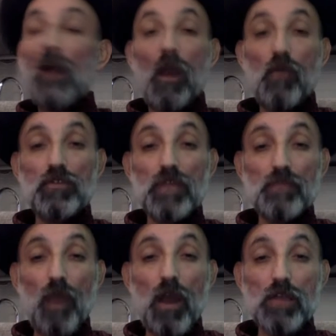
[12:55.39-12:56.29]
How is
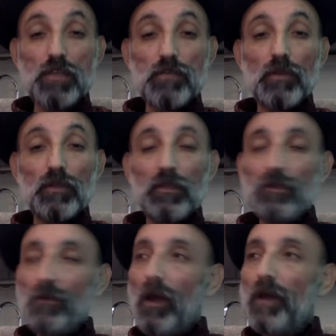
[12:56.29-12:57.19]
that possible?
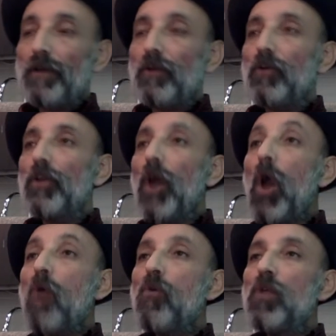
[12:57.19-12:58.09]
I don't know.